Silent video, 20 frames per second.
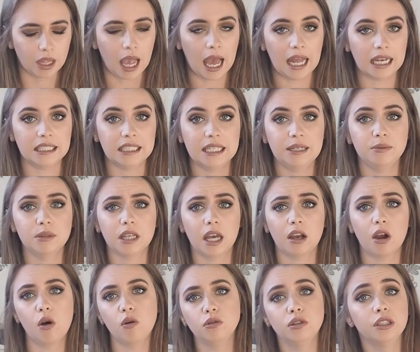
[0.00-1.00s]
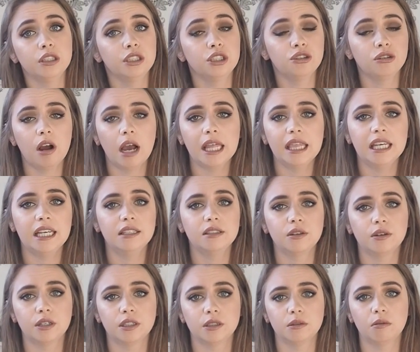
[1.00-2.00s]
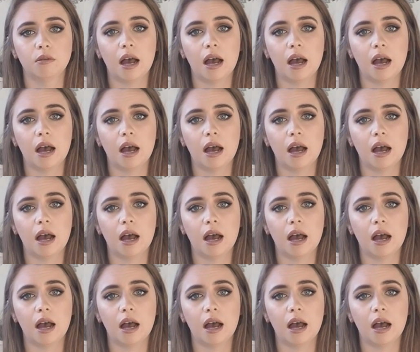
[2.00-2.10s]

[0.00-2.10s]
and he was like, oh, just try these on as